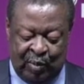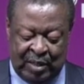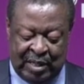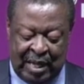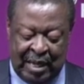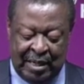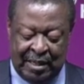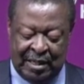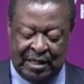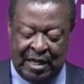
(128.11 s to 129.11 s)
We
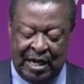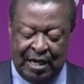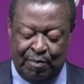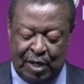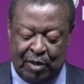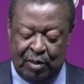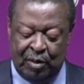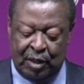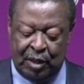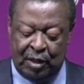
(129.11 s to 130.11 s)
stand as a shining
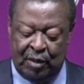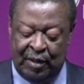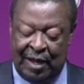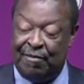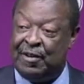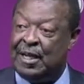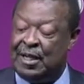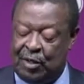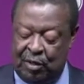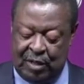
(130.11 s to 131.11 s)
beacon on the
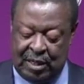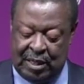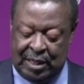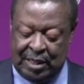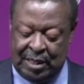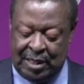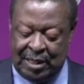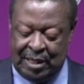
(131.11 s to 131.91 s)
African continent.